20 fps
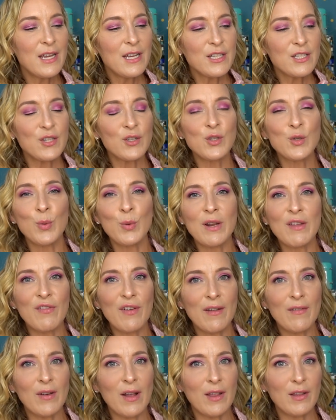So
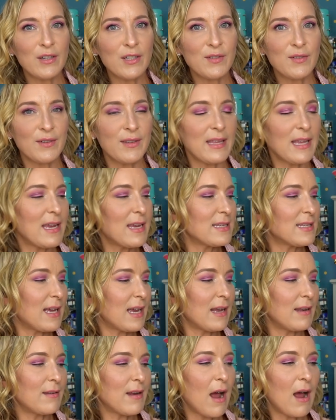$25 for these
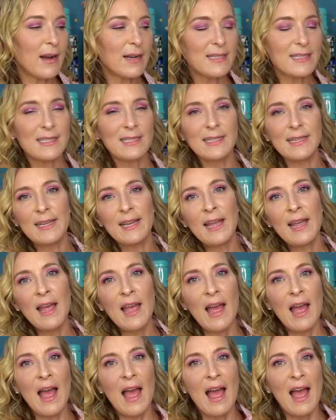and honestly,
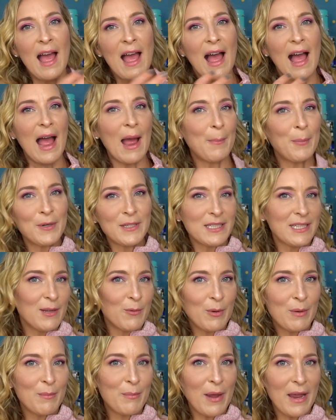I personally
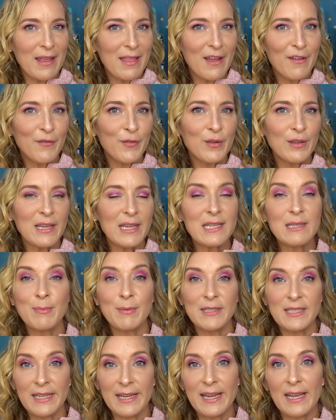wouldn't pay that for these,
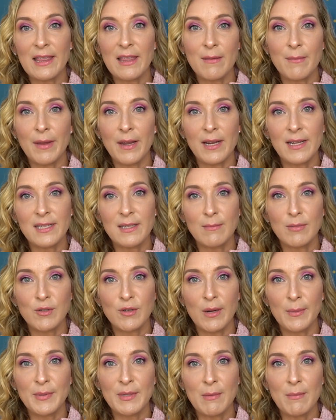but to get them in a
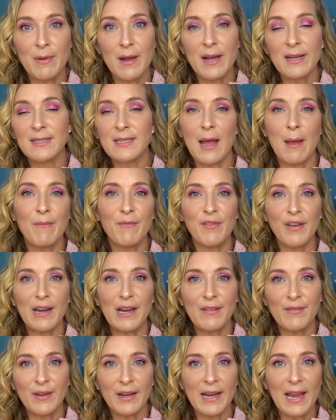subscription box, I'm
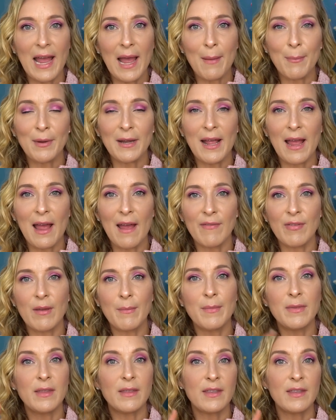very, very happy to have them.